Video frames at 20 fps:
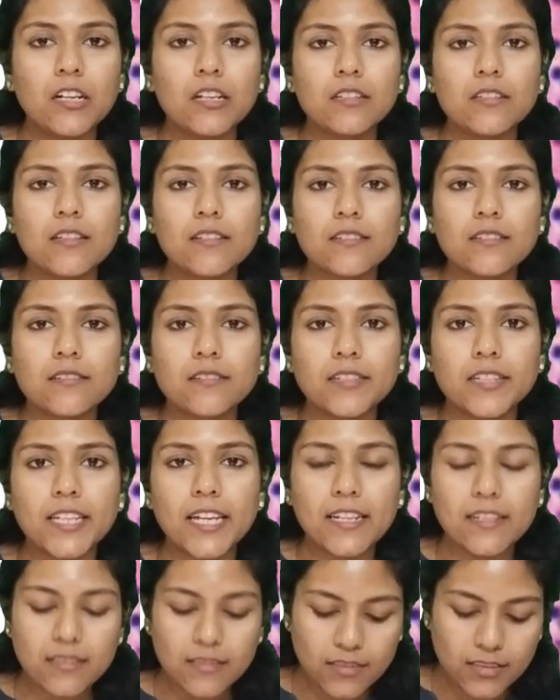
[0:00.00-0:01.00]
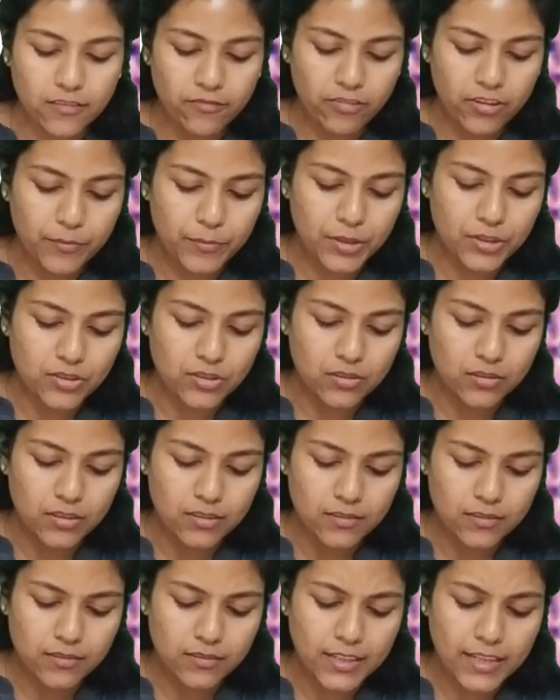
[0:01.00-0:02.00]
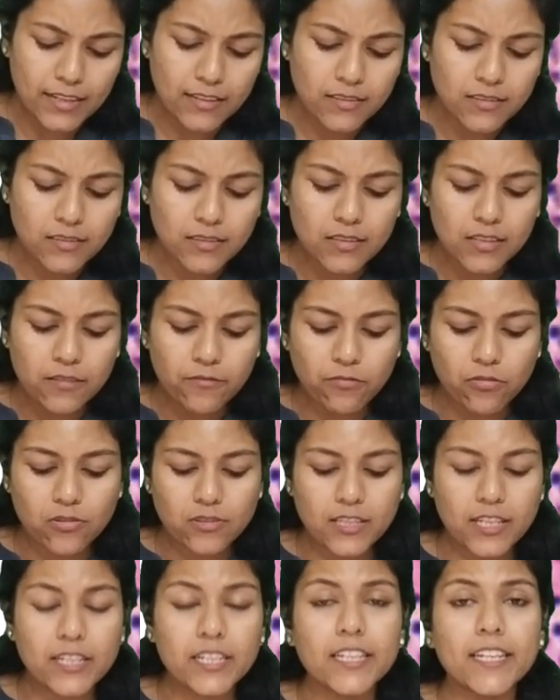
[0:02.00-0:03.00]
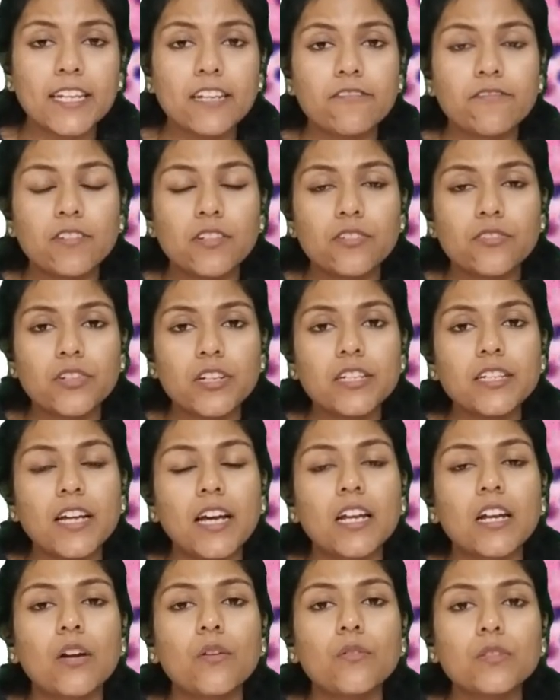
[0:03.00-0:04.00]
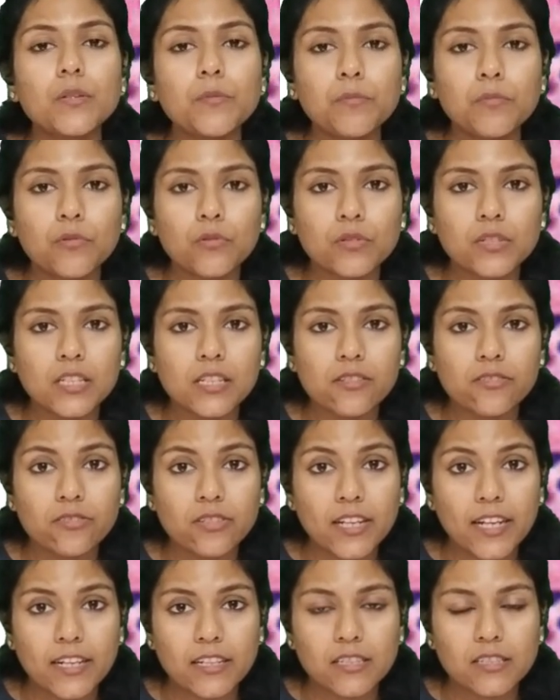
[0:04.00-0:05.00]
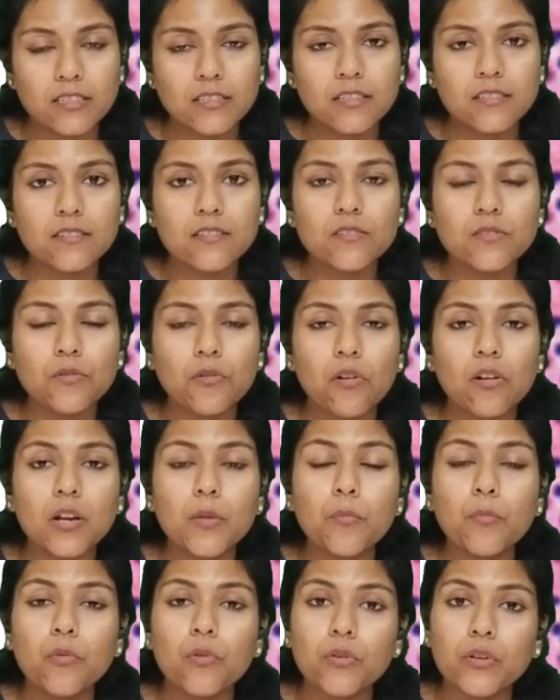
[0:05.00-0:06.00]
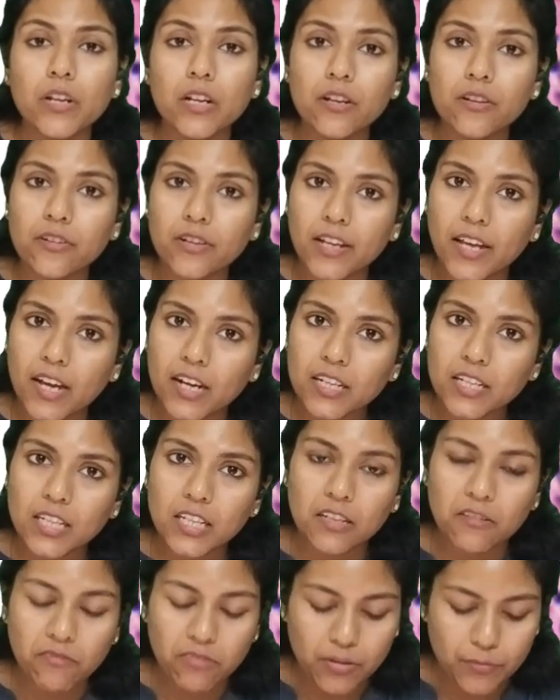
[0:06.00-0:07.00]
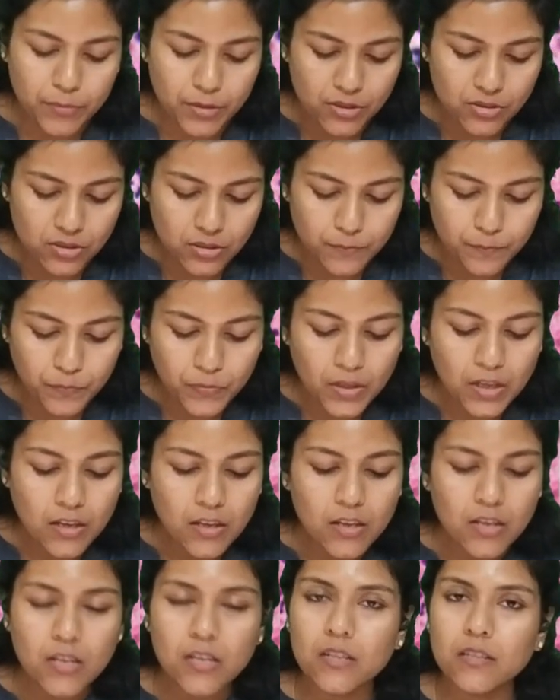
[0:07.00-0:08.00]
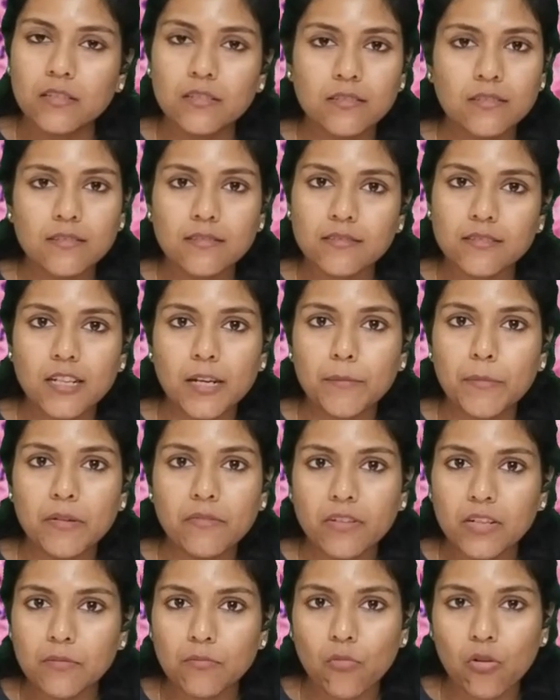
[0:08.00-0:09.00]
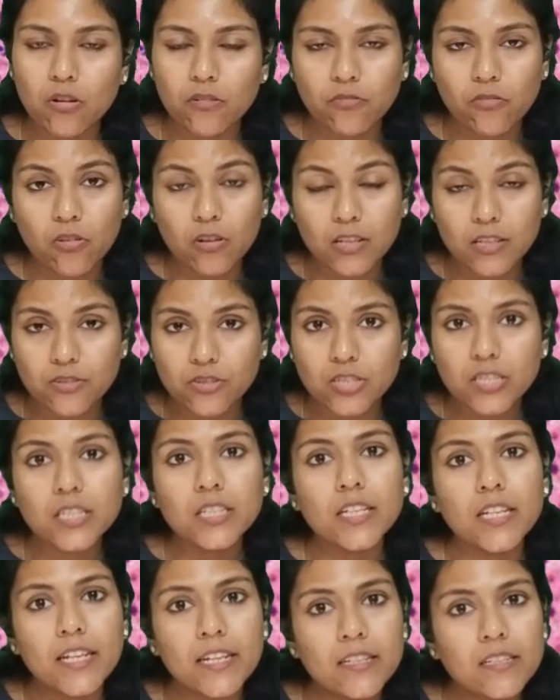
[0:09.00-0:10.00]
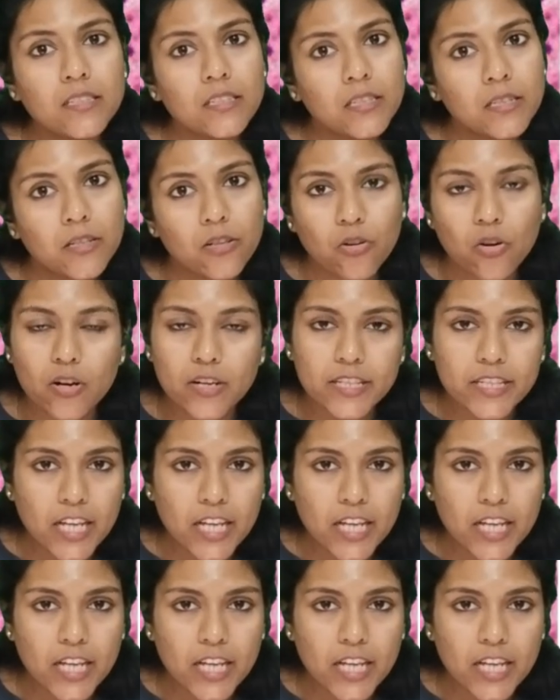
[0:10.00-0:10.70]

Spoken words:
There's a dense inflammation, there's a dense lymphocytic infiltrate around the portal tract. This is called a portal tract inflammation. This is number one morphology in chronic